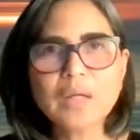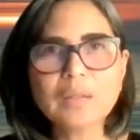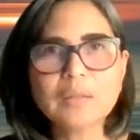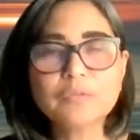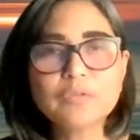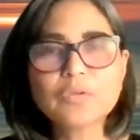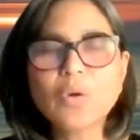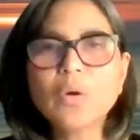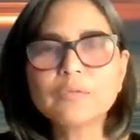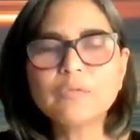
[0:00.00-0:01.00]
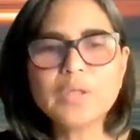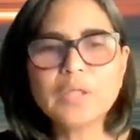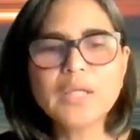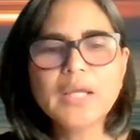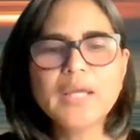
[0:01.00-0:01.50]

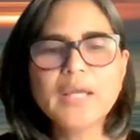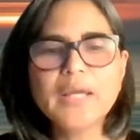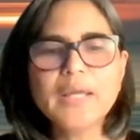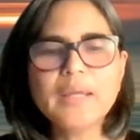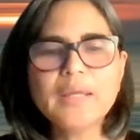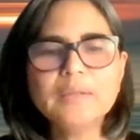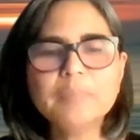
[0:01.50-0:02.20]
photography, and